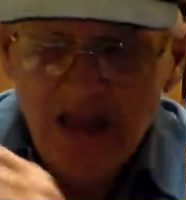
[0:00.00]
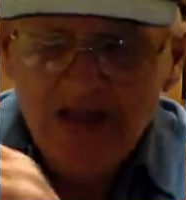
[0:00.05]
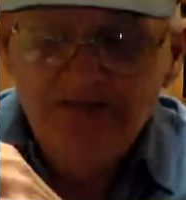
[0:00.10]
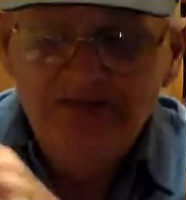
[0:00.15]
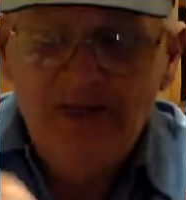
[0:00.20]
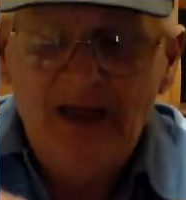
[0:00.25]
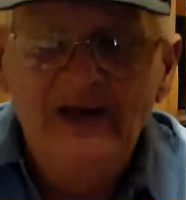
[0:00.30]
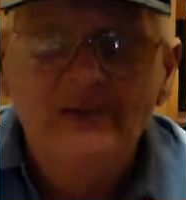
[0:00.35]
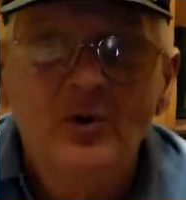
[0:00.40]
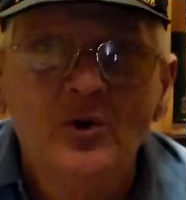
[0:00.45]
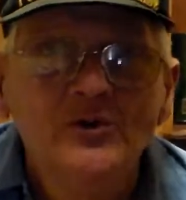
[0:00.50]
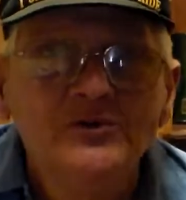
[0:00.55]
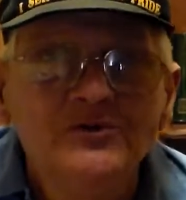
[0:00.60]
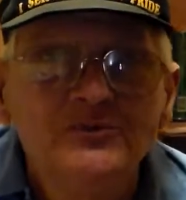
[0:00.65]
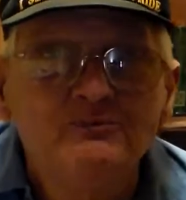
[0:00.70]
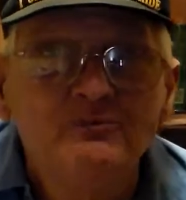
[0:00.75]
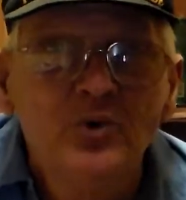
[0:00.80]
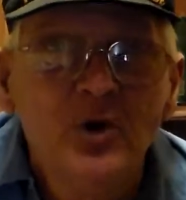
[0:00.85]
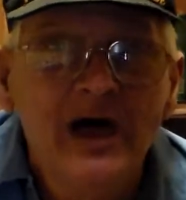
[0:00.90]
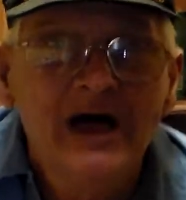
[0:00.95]
several
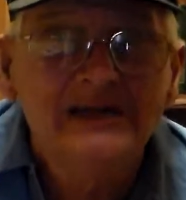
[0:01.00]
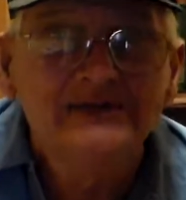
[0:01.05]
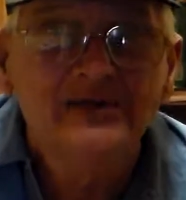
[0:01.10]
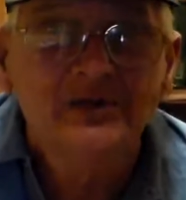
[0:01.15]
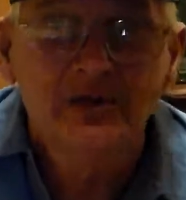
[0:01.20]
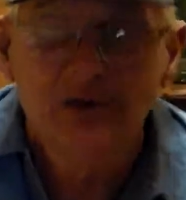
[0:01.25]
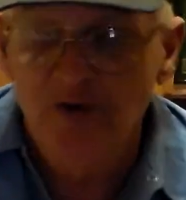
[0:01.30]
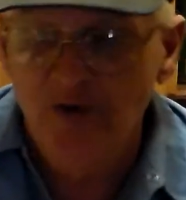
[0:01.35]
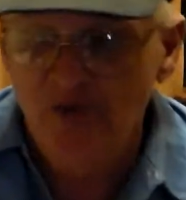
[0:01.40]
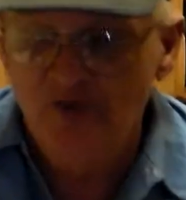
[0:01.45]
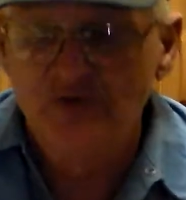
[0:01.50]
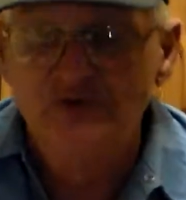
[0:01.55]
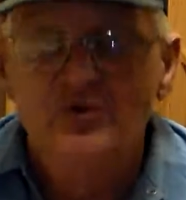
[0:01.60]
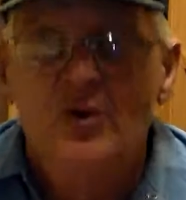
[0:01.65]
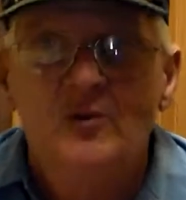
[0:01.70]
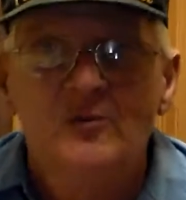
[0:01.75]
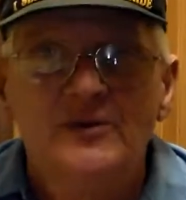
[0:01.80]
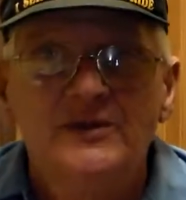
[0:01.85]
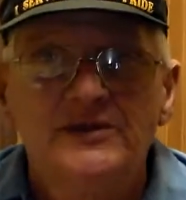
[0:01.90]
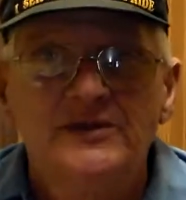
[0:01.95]
prosecutors
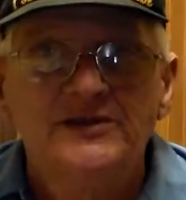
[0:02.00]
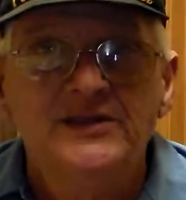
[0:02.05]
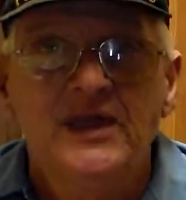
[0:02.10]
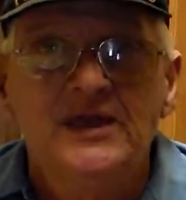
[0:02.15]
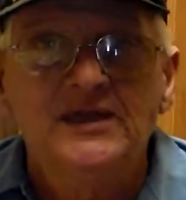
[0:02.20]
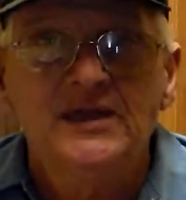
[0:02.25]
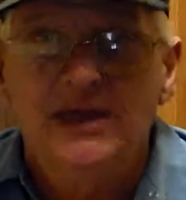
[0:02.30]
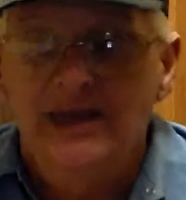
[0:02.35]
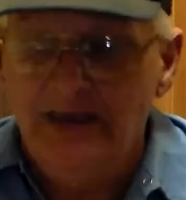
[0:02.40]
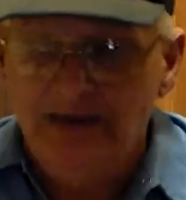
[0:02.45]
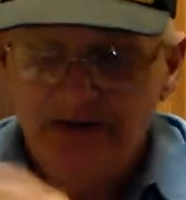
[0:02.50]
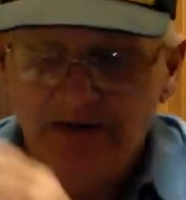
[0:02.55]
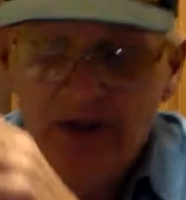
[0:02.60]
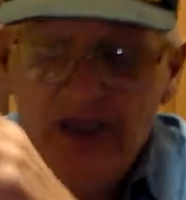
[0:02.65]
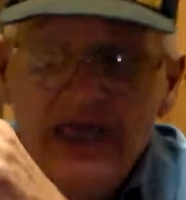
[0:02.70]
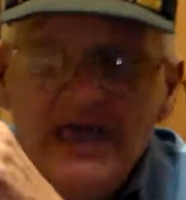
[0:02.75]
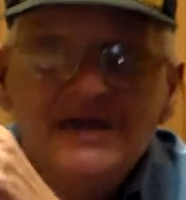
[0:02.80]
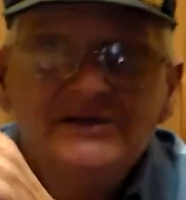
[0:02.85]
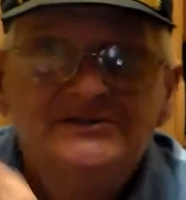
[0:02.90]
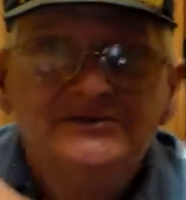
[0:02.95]
over the decades,
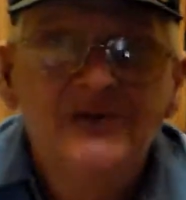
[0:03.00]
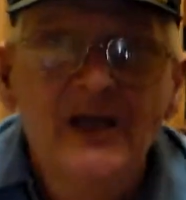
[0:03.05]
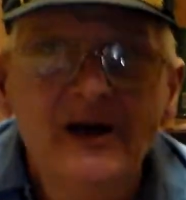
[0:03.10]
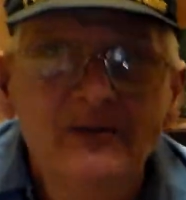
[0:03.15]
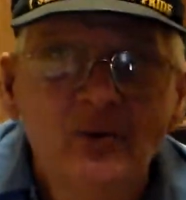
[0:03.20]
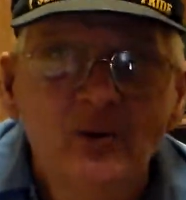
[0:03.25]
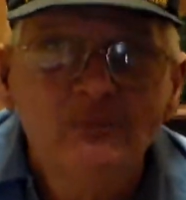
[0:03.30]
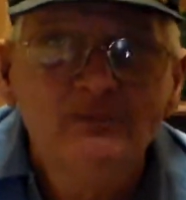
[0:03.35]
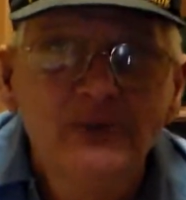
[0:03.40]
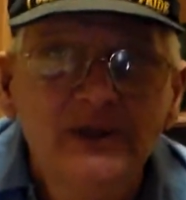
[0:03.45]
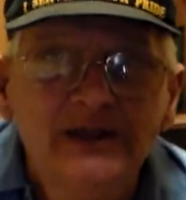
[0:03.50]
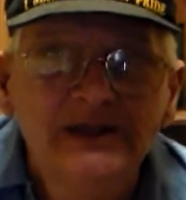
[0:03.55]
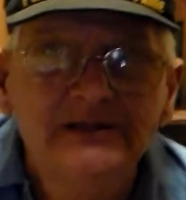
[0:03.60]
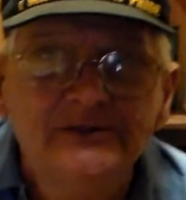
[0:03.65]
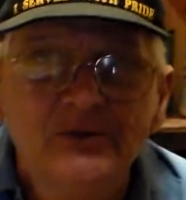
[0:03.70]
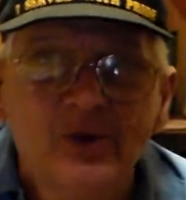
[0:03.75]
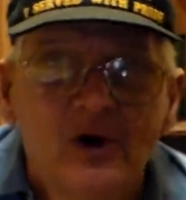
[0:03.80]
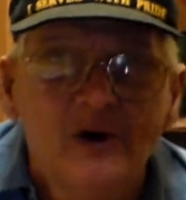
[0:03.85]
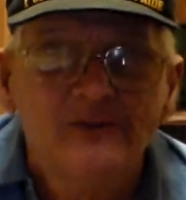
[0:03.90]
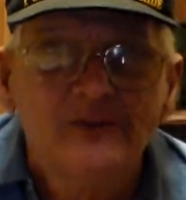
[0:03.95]
several
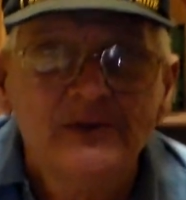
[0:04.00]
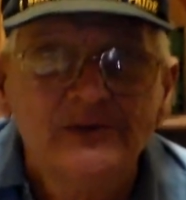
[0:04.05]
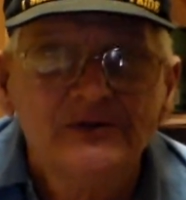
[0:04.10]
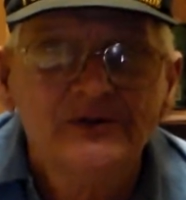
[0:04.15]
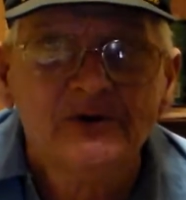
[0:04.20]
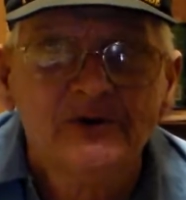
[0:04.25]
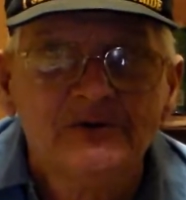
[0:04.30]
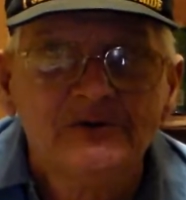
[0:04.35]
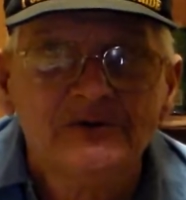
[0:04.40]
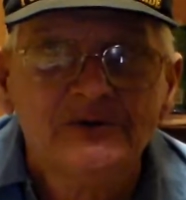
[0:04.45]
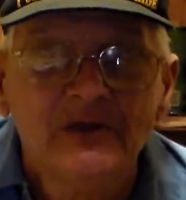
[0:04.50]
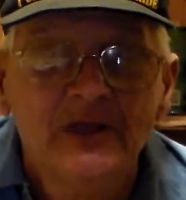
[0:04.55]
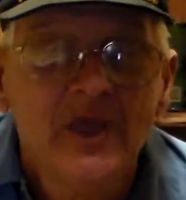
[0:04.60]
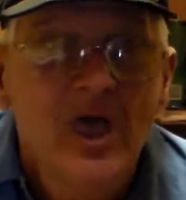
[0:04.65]
police officers,